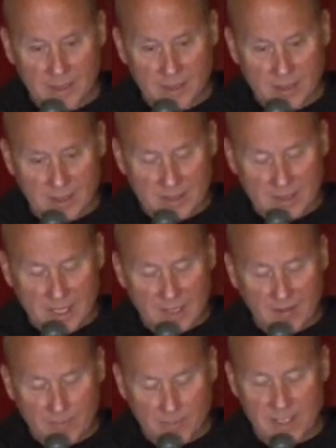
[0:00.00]
the, the sign
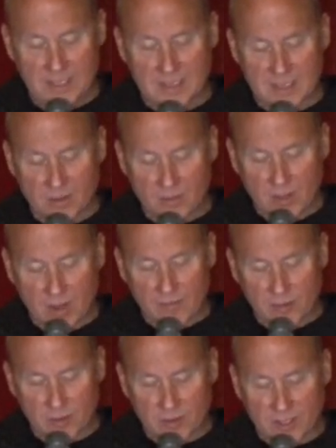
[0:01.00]
of peace that we
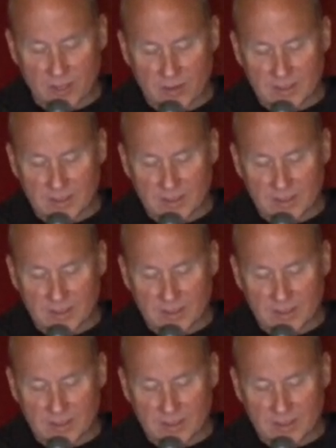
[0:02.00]
offer to each other.